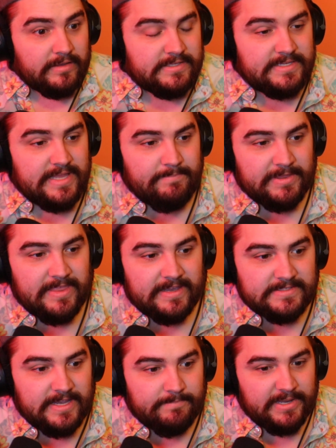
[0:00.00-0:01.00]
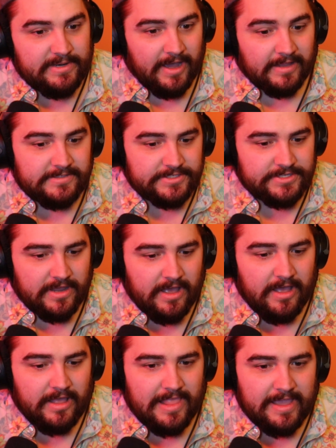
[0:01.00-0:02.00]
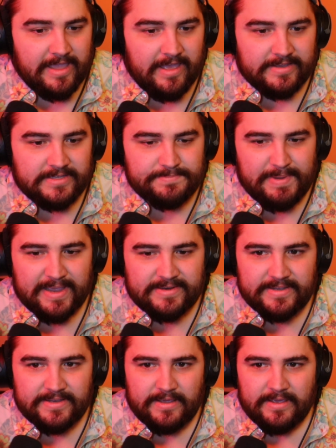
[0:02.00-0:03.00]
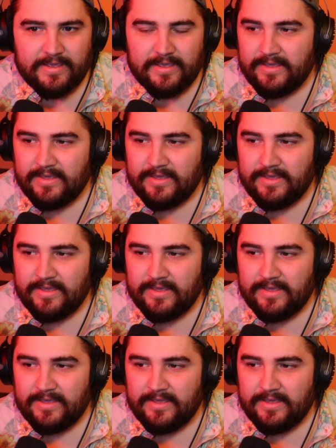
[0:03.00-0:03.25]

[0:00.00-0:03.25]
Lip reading: stepping things up a notch, like I expected.